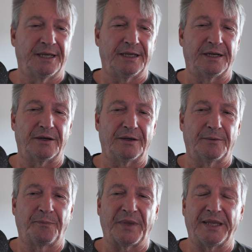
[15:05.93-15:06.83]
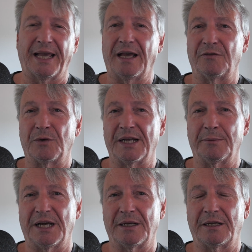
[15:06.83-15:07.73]
you know, yeah, I've read
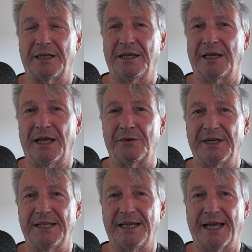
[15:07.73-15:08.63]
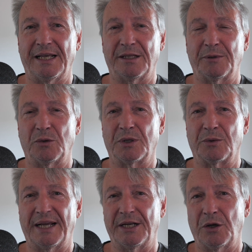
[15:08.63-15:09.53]
about King Henry VIII, but what do
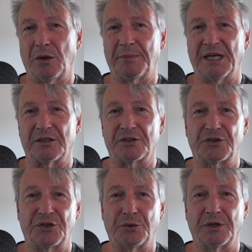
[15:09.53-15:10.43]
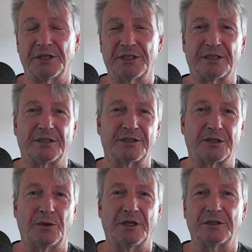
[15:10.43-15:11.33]
I know about the Stuarts and
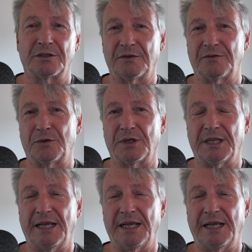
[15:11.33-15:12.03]
so on and so forth?